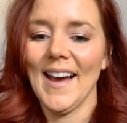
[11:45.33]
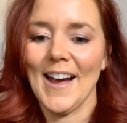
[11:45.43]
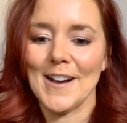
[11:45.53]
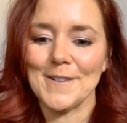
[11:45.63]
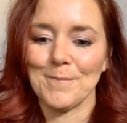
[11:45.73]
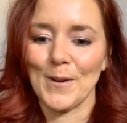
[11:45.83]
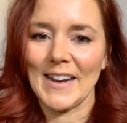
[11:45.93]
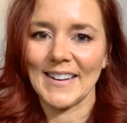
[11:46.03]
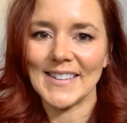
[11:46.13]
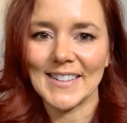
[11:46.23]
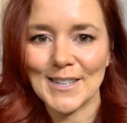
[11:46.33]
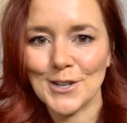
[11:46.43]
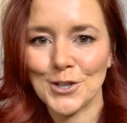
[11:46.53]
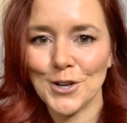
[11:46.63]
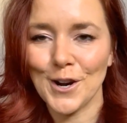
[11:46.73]
um, we get addicted
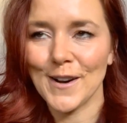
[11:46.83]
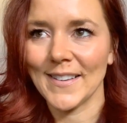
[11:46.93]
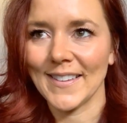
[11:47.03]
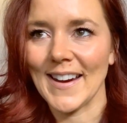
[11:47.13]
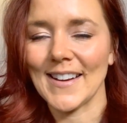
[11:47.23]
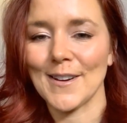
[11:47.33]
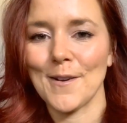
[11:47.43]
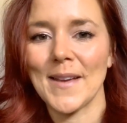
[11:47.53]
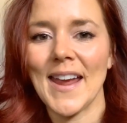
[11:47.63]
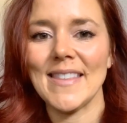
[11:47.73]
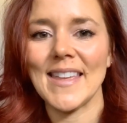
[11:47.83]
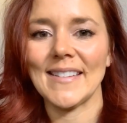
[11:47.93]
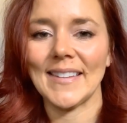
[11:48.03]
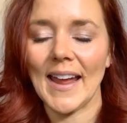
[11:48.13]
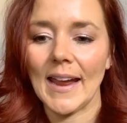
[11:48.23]
to sugar. It's like cocaine, they
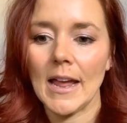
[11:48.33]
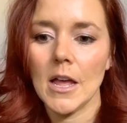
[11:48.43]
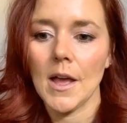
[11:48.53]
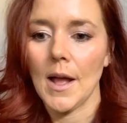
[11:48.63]
say.